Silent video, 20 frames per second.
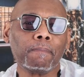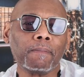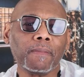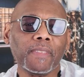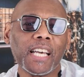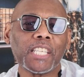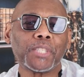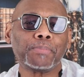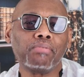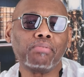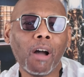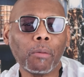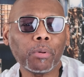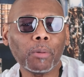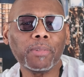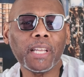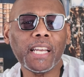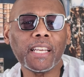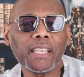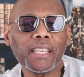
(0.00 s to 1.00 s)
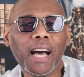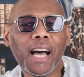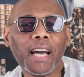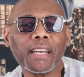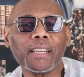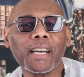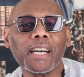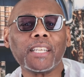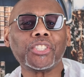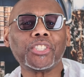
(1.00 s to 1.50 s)
There's probably not
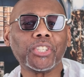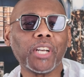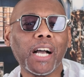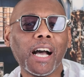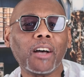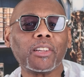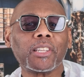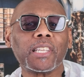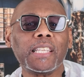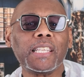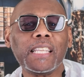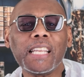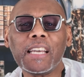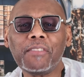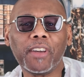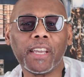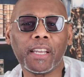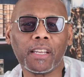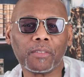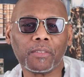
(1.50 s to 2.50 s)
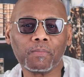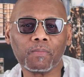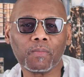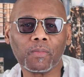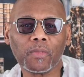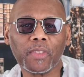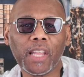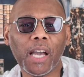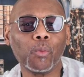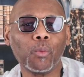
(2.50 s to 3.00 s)
a child living
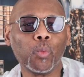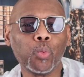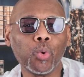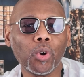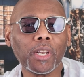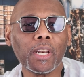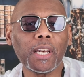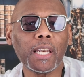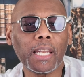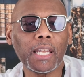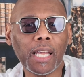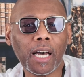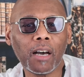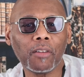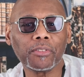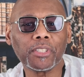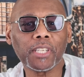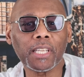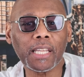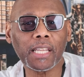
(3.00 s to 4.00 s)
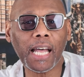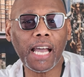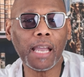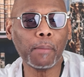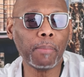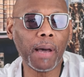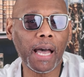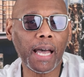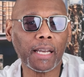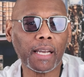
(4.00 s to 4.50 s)
that wouldn't love to lie
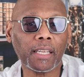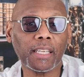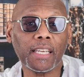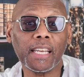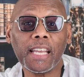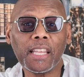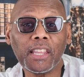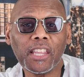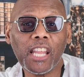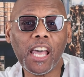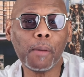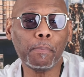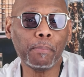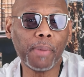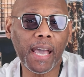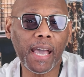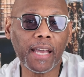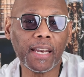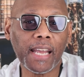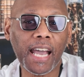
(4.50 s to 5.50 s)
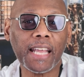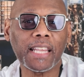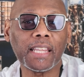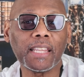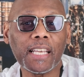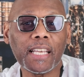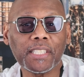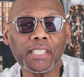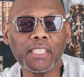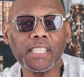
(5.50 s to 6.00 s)
back in their bed and
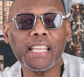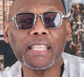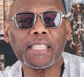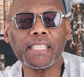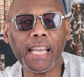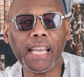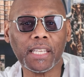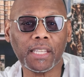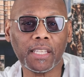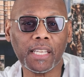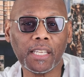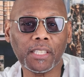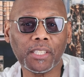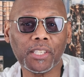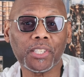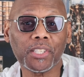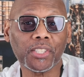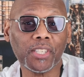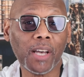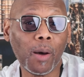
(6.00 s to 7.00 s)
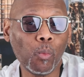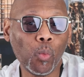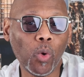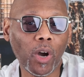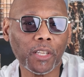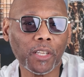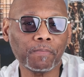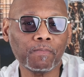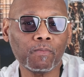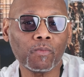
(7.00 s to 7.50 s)
listen intently to
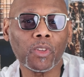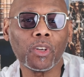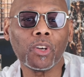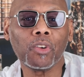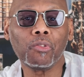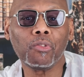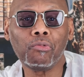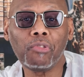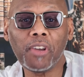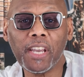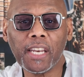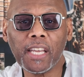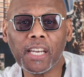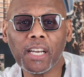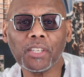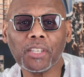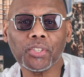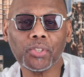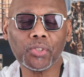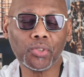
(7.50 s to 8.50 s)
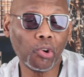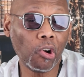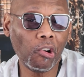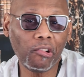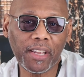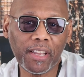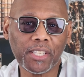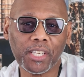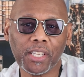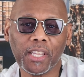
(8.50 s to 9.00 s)
someone reading a
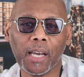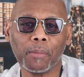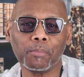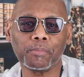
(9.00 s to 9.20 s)
story to them.